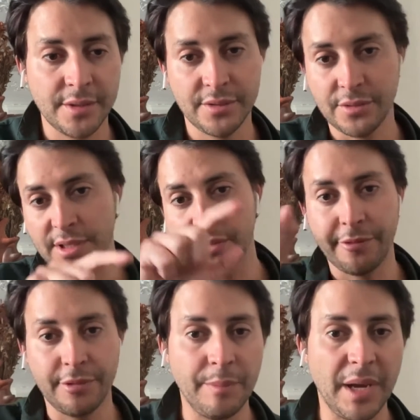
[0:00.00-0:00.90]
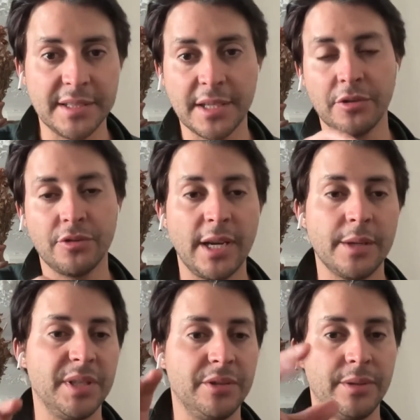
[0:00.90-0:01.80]
So it's a three-party
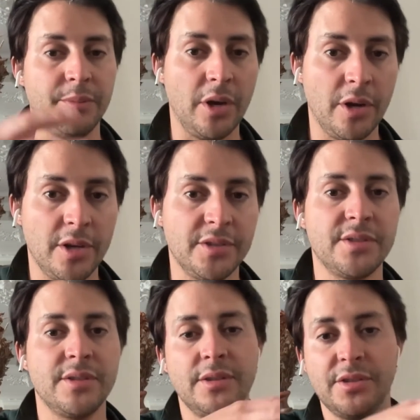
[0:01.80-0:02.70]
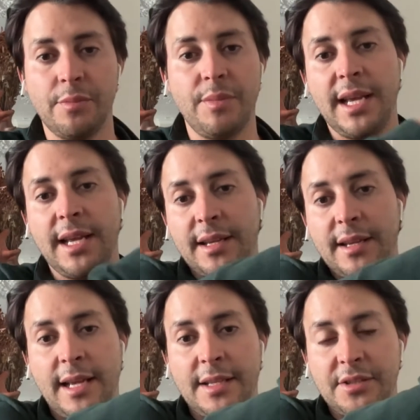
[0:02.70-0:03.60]
contract between us, the bank,
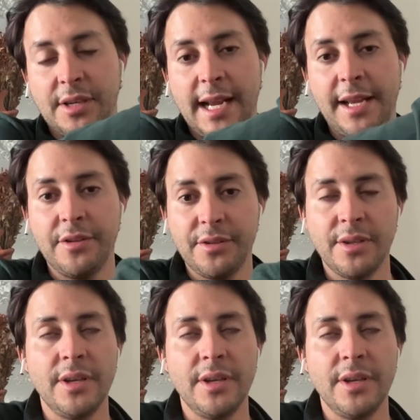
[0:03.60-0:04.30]
and the client.